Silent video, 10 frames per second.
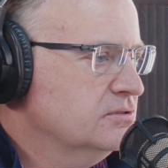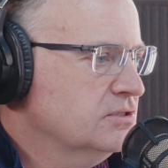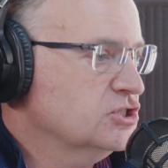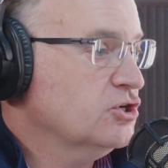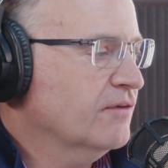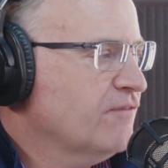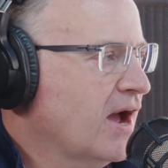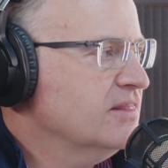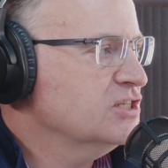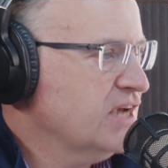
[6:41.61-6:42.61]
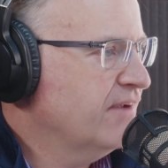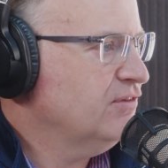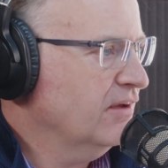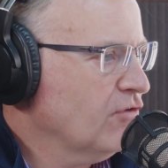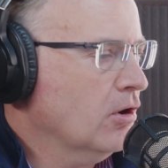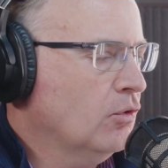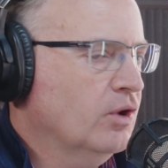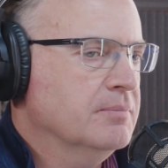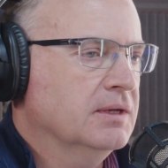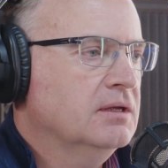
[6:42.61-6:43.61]
certify the safety of our
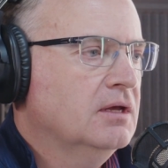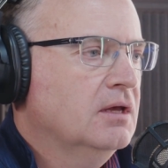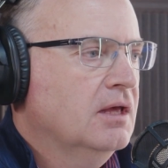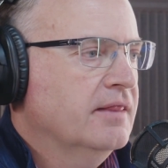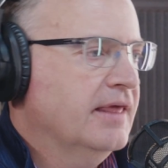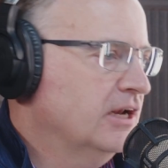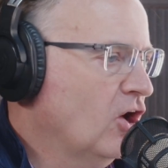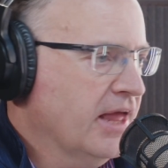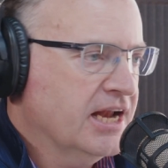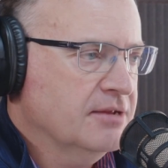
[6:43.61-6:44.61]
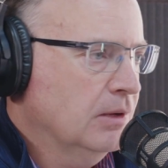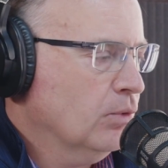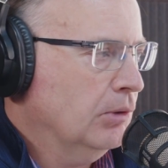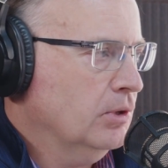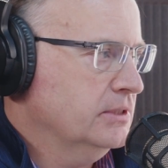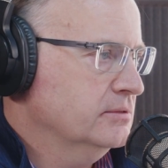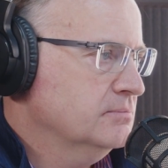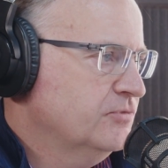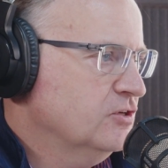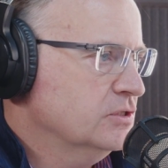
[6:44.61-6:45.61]
equipment, it all had to be rewritten.
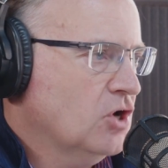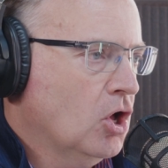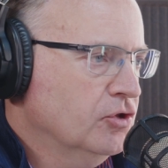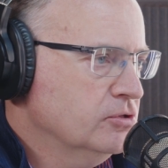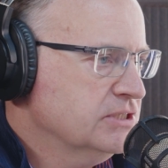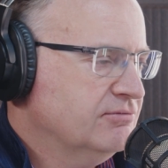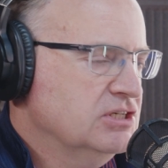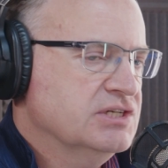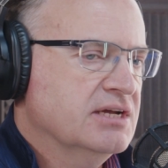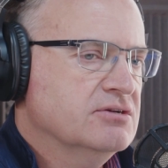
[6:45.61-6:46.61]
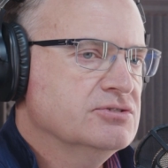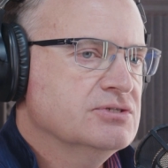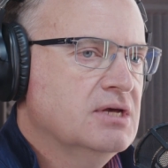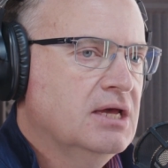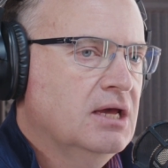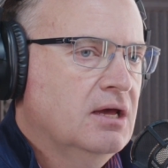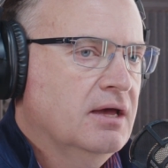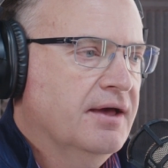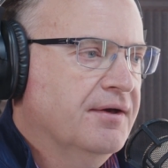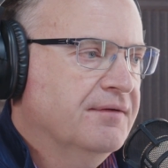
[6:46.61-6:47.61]
So it's all new safety standards.
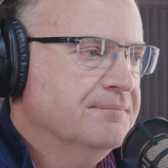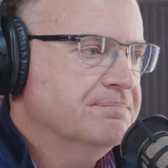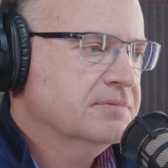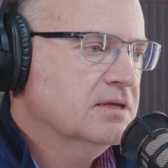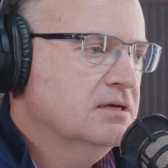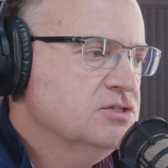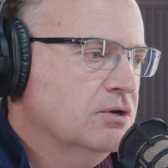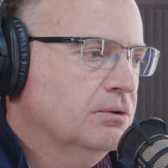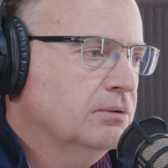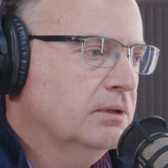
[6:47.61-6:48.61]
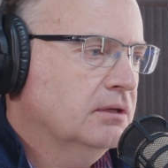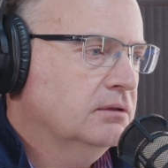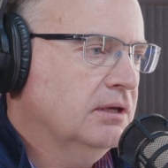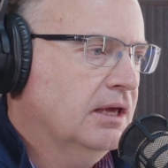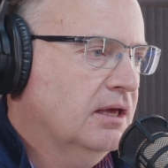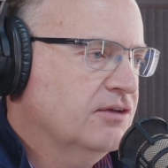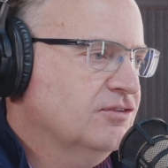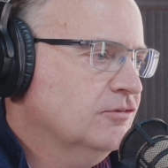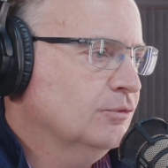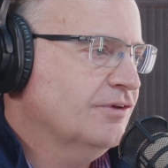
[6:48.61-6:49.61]
So
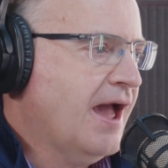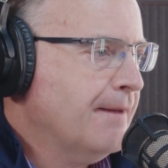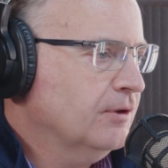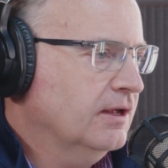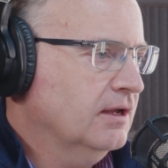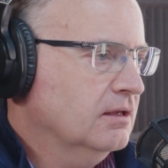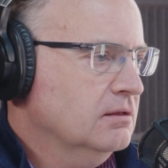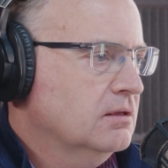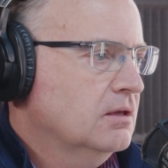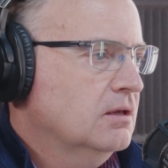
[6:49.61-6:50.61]
as this was happening,